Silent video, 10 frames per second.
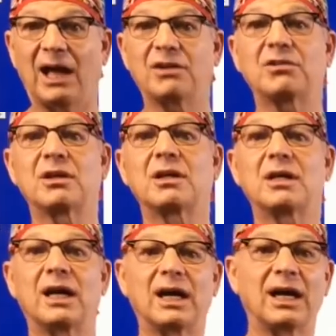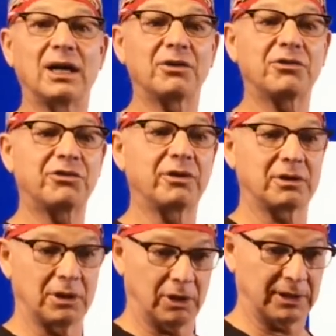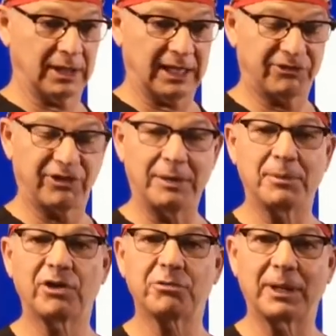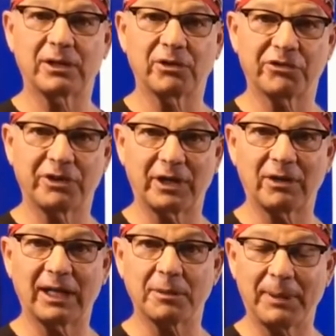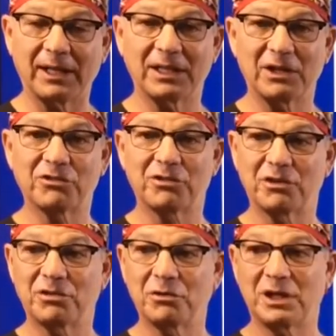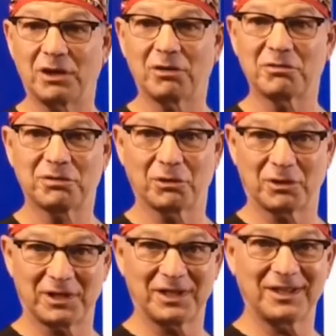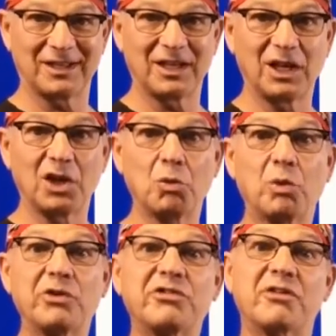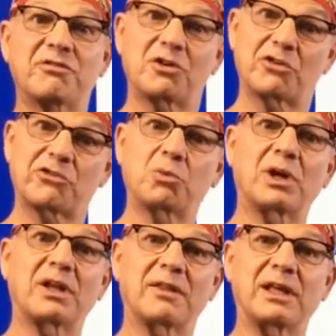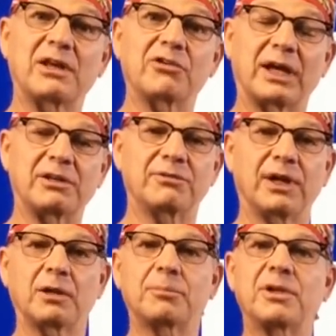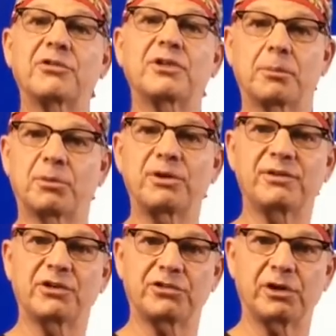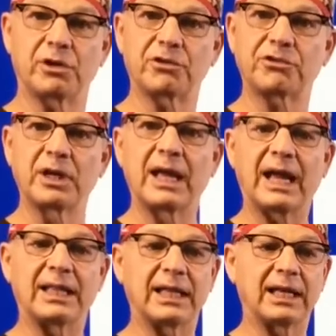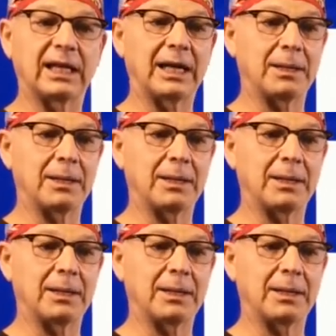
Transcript: St. Mary's Medical Center at the Paley Institute here in Florida was the first one of these. I developed this in the previous years, and then I applied it to the first patient.